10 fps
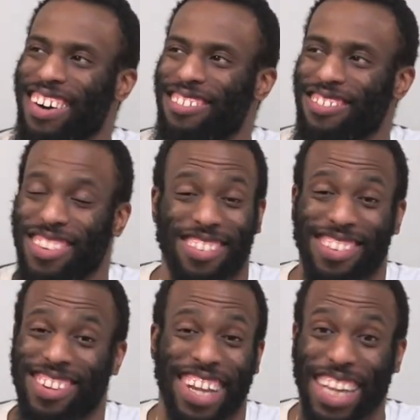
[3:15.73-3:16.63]
review, which
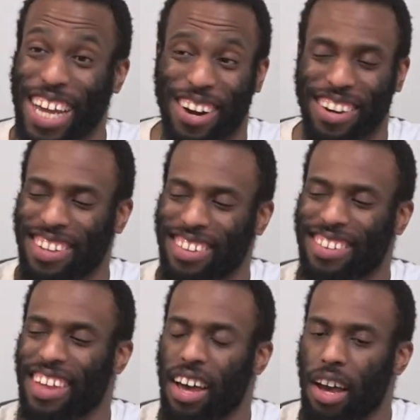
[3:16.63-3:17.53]
is
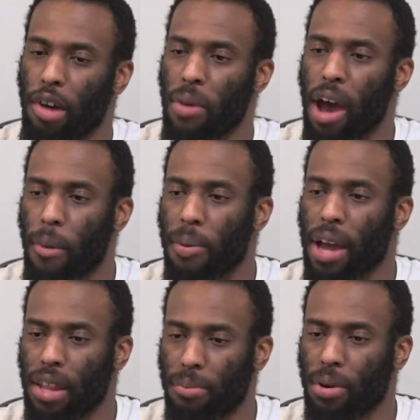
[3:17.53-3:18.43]
hilarious, I'll
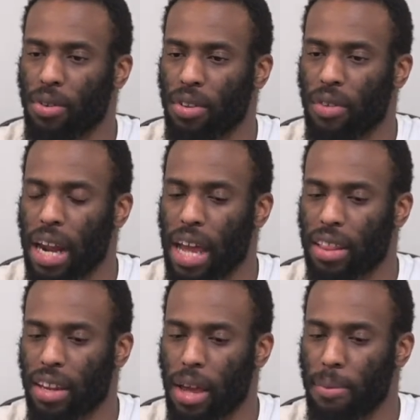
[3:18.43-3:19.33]
probably post it right
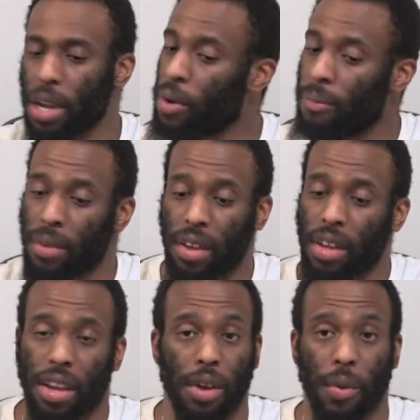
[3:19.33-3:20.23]
after that. But anyway,
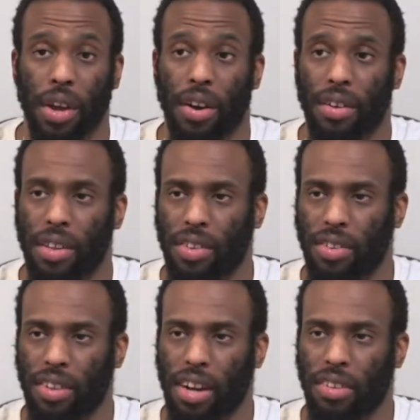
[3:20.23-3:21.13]
here we go. Let's
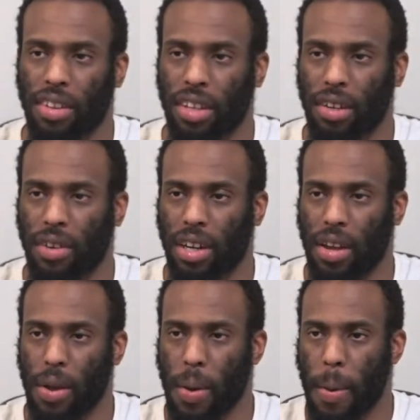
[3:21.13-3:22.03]
start this thing out right now.